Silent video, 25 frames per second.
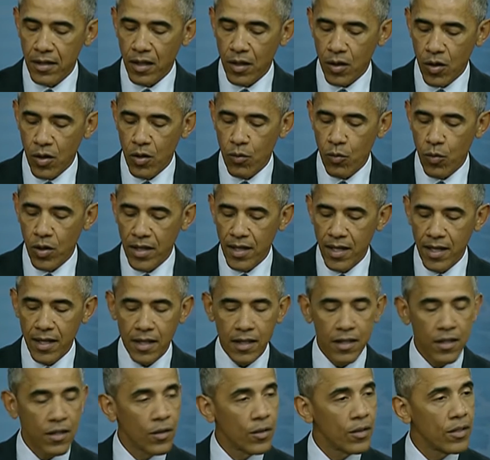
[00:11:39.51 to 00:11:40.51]
to learn what they
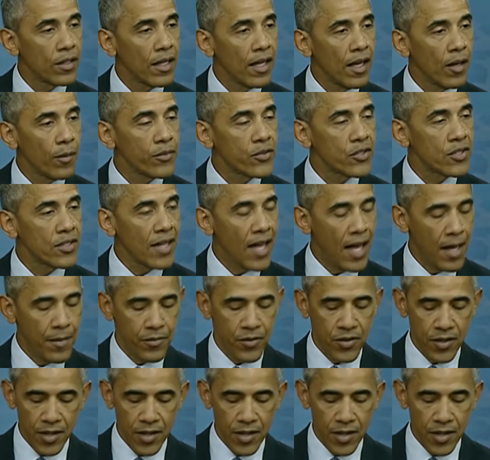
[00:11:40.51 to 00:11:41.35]
can do to help stop